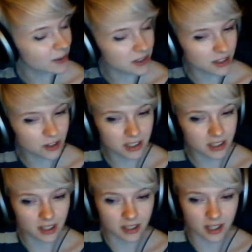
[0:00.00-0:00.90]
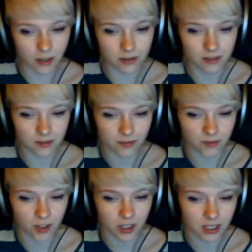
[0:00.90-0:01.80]
most interesting thing there was the
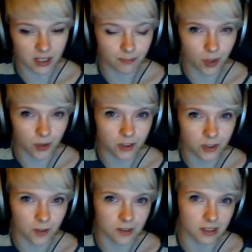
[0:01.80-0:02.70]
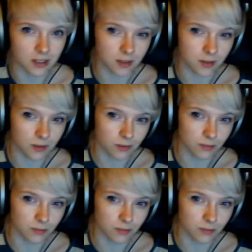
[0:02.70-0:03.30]
fucking post office, because it was a